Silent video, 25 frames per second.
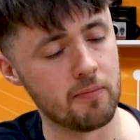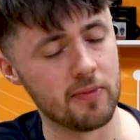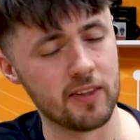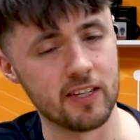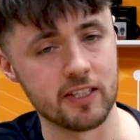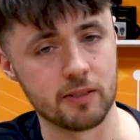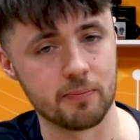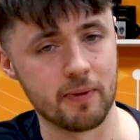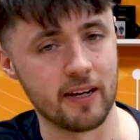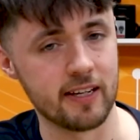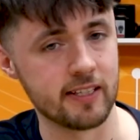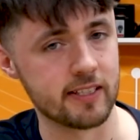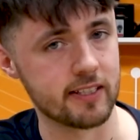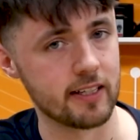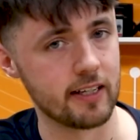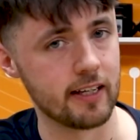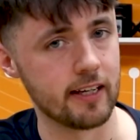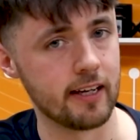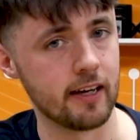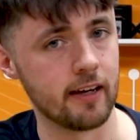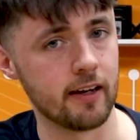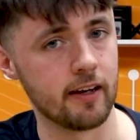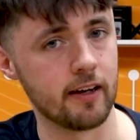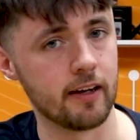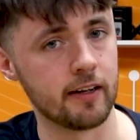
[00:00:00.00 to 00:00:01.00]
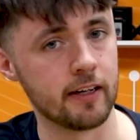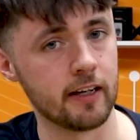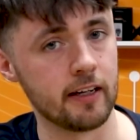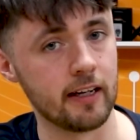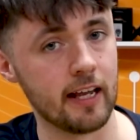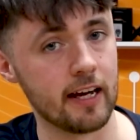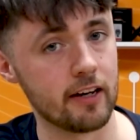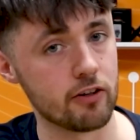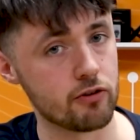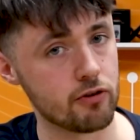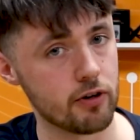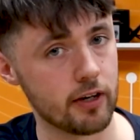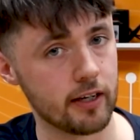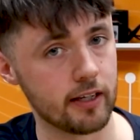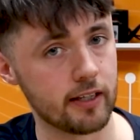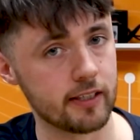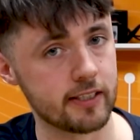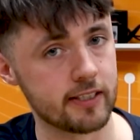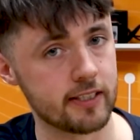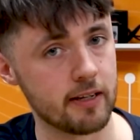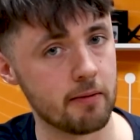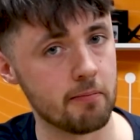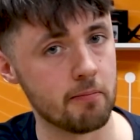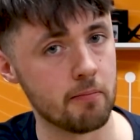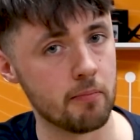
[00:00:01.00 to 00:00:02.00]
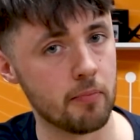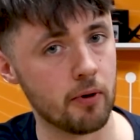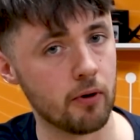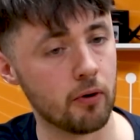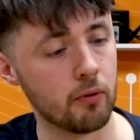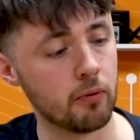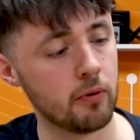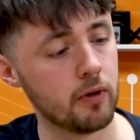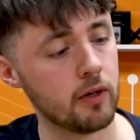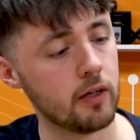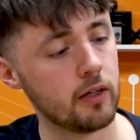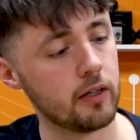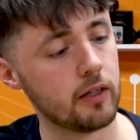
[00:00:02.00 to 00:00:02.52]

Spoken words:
there's basically an electric symbol.